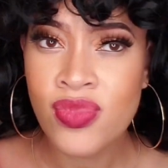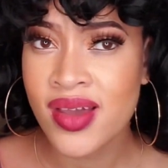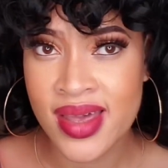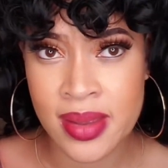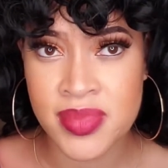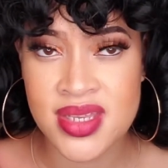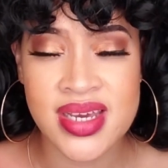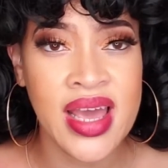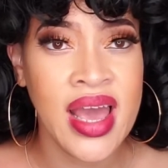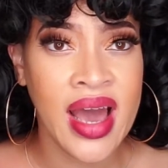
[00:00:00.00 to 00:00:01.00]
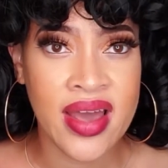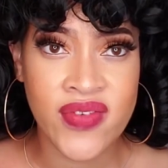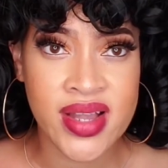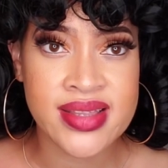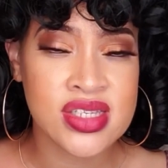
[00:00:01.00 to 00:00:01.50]
Can't beat it. I feel
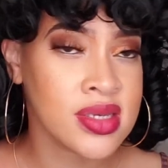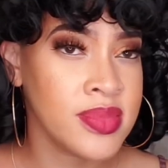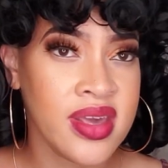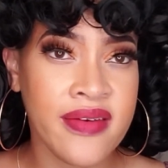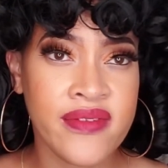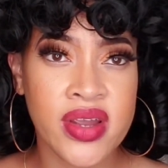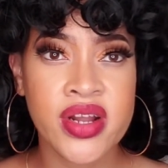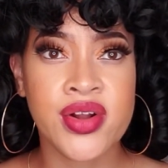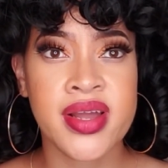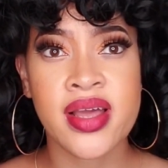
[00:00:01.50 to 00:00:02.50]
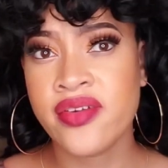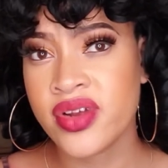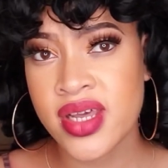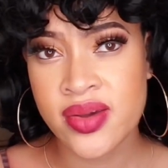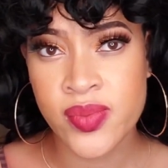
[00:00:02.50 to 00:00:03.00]
like this could be a very great
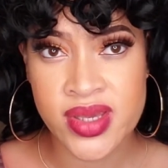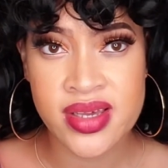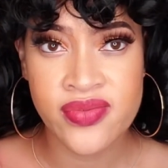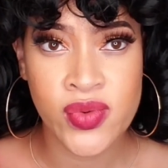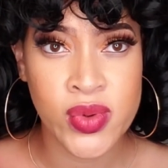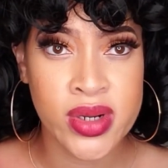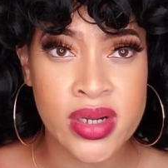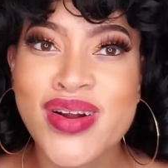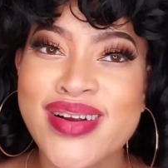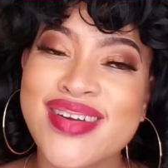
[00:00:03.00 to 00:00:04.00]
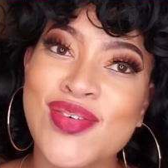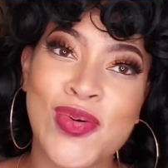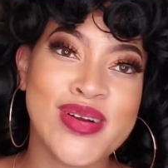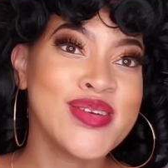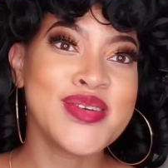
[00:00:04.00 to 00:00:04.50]
everyday wig for work,
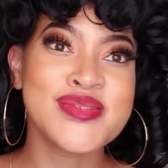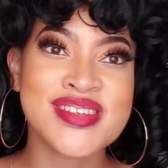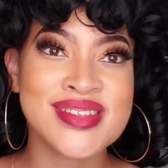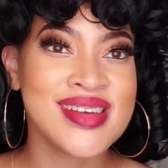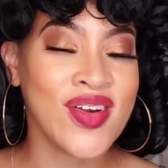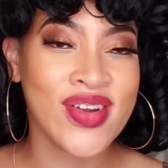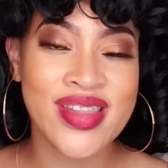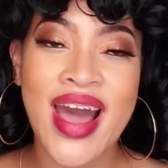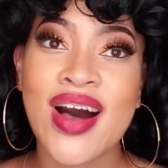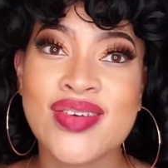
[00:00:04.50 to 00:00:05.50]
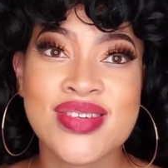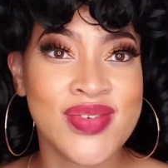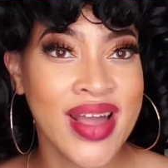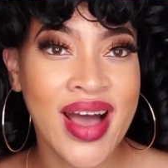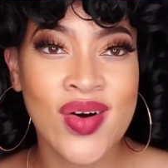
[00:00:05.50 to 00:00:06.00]
or, you know, just around the house,
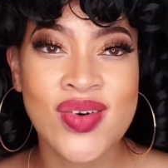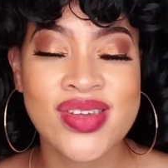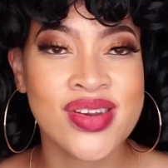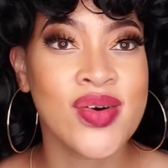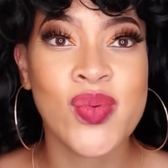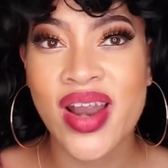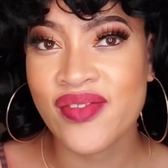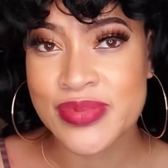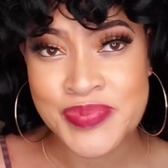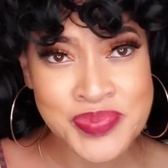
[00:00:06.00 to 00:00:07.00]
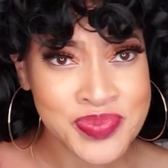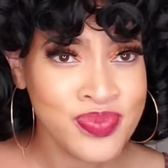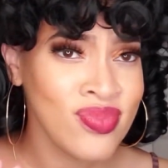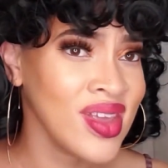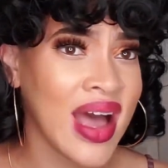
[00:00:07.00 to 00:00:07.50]
going out, you know, whatever.
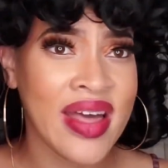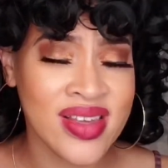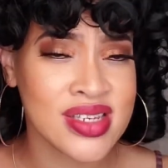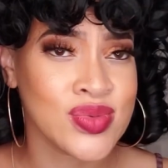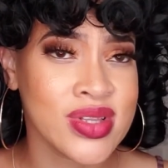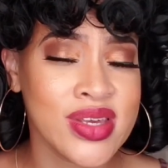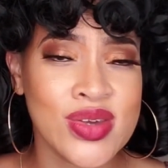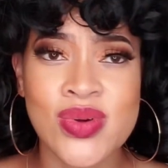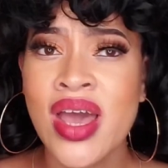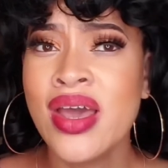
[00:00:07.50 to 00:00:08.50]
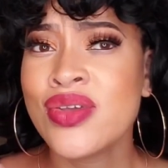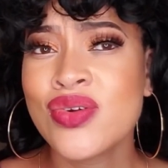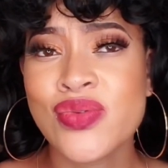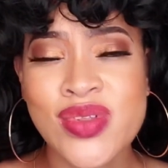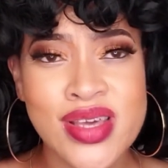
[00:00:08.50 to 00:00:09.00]
I think it's really cute. You
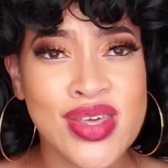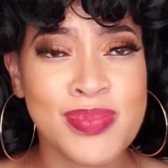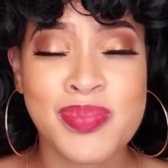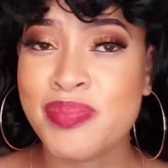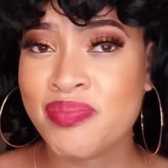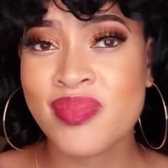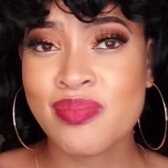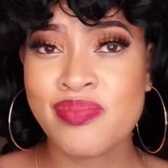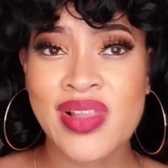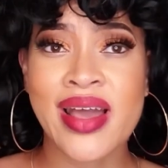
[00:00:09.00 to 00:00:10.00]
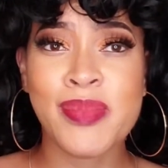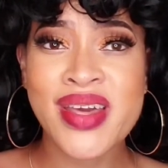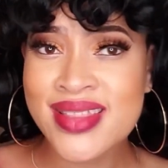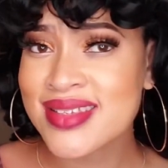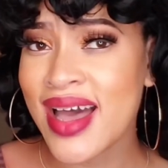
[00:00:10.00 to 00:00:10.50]
could really like
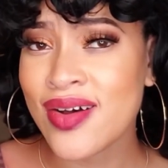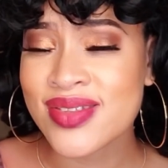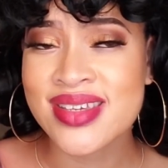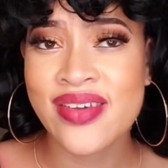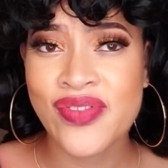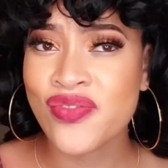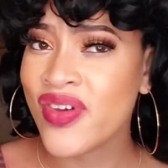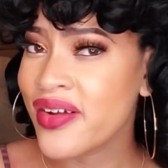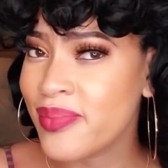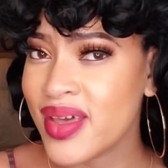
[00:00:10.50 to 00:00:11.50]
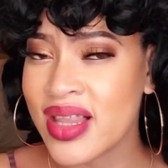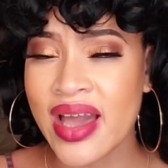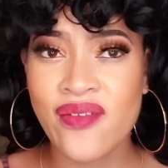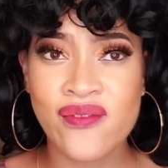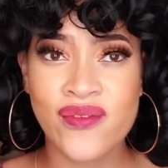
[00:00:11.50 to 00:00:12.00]
pick this out to give you very big
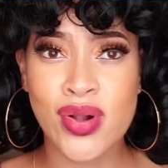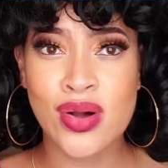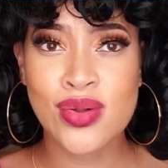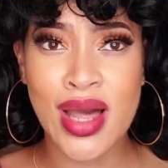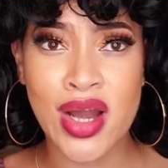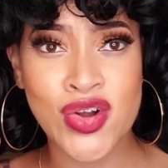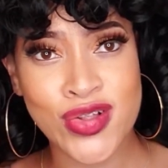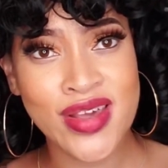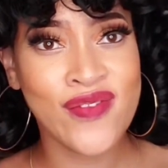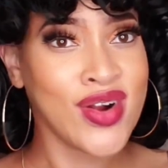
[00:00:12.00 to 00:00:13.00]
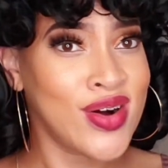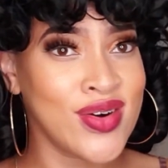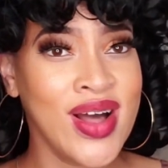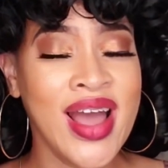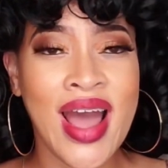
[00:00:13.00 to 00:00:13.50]
like fro, like curly
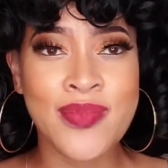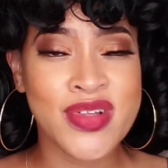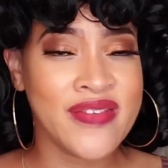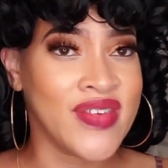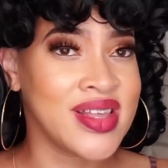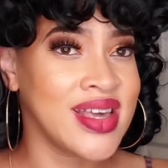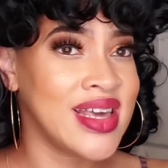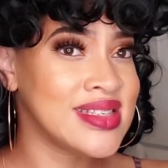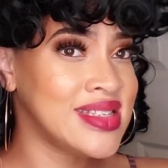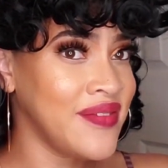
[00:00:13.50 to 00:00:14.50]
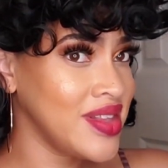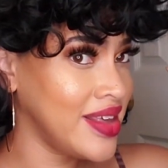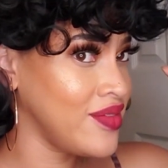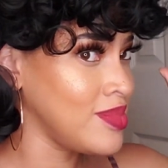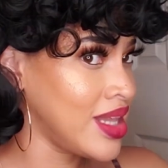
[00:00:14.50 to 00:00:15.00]
fro. I'm really feeling it. It's definitely
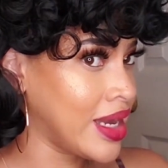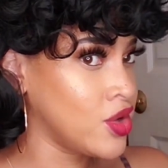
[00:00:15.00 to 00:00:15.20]
giving me like